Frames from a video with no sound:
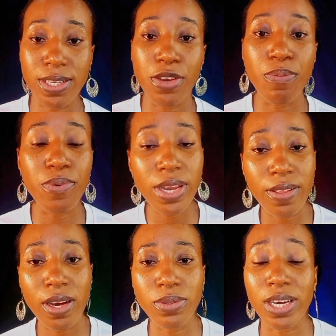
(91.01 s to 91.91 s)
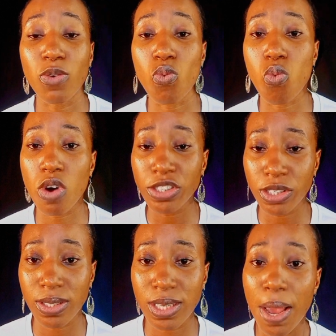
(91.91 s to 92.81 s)
then you bring it out and
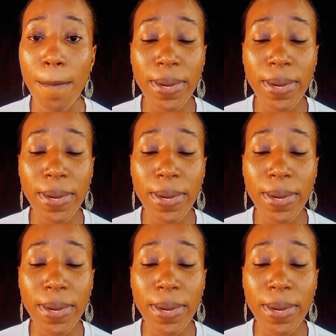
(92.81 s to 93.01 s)
wash it.